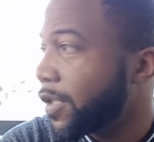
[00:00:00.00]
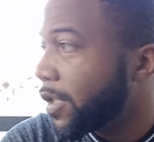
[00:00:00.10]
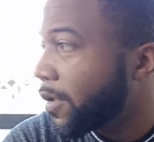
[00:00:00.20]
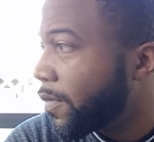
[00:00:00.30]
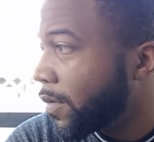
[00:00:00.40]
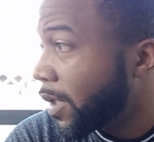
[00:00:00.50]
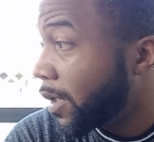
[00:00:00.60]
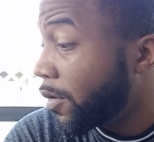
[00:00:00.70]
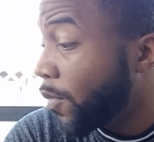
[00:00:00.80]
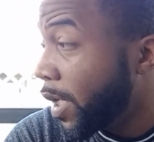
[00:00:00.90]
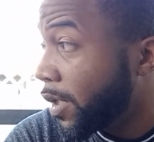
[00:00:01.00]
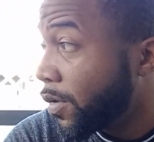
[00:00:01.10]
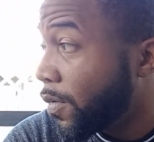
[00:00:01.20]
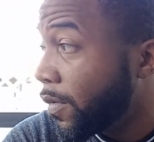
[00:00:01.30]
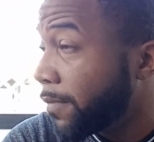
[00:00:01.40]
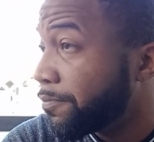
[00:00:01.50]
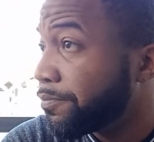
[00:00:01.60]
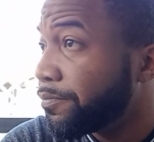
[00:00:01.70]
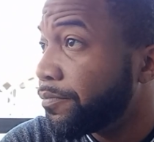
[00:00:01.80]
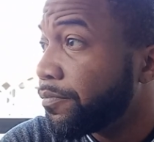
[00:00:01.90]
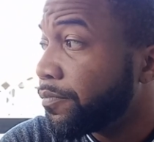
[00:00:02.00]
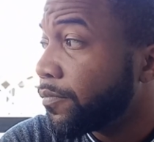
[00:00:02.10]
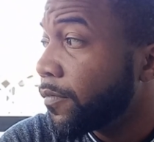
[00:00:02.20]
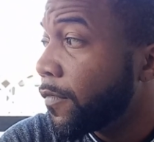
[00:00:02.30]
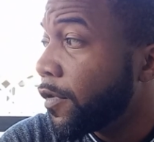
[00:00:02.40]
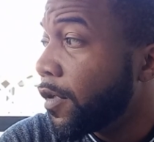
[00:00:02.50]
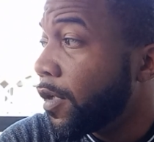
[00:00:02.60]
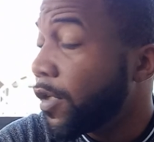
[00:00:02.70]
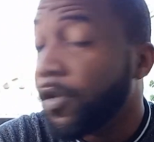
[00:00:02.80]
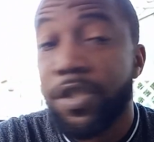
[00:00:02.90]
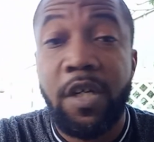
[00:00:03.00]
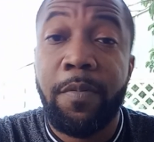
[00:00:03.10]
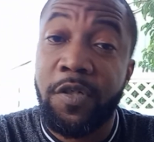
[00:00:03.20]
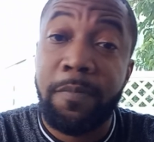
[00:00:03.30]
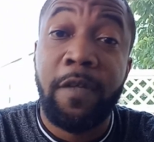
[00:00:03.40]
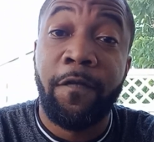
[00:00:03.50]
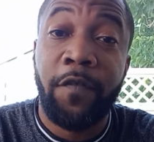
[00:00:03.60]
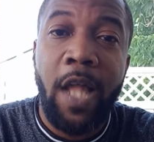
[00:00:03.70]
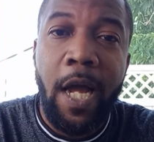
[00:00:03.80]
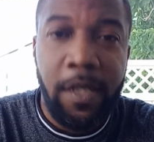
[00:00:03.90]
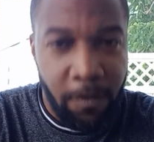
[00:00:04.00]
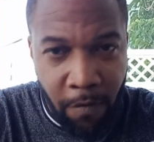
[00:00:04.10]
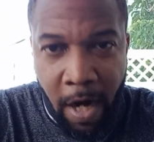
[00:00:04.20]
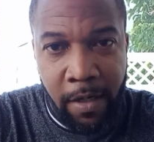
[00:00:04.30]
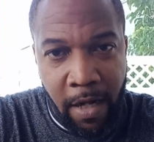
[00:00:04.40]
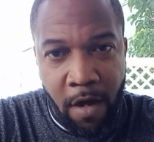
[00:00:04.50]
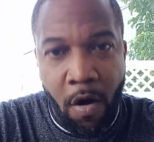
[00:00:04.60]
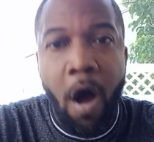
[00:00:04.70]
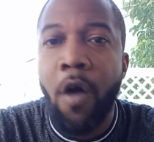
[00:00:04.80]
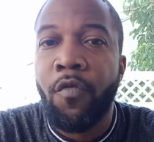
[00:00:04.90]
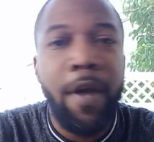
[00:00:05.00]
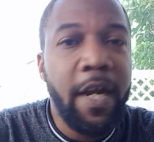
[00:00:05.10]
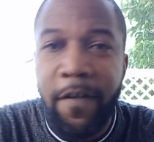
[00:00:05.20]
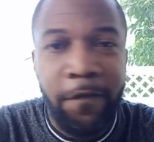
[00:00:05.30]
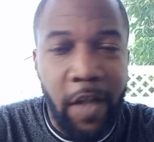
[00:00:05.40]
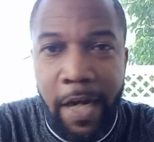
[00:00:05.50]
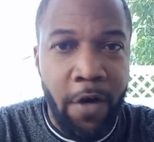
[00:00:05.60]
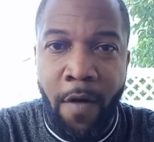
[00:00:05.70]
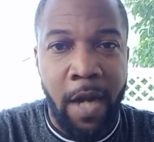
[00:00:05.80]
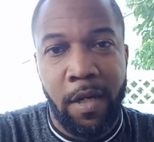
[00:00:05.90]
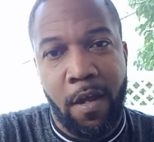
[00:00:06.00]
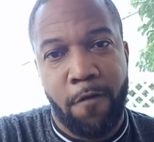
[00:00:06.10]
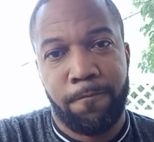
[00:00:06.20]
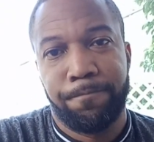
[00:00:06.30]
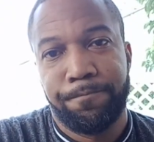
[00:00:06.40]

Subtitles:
shit going the way it's going. Your shit supposed to be flying right now. Already flying right now.